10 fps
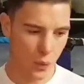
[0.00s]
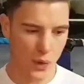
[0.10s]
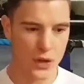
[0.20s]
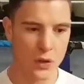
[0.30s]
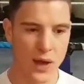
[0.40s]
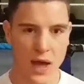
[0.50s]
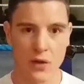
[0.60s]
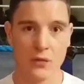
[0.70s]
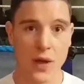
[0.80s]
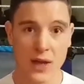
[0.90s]
when you
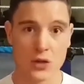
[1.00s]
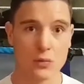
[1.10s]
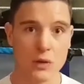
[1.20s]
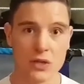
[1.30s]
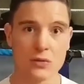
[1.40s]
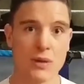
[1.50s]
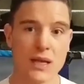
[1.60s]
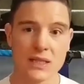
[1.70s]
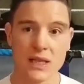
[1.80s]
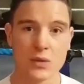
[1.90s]
have actual muscle
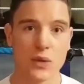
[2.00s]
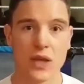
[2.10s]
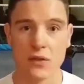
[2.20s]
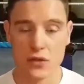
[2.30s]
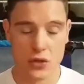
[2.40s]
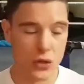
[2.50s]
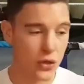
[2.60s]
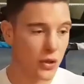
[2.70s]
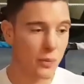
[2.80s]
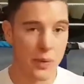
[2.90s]
mass, that's what gives
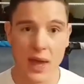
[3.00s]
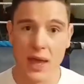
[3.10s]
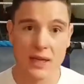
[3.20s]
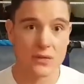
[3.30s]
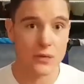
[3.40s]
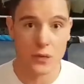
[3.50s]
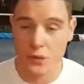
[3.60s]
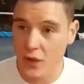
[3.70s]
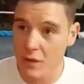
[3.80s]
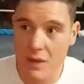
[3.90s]
you the pecs for
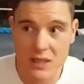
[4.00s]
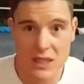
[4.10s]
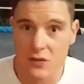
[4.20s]
females,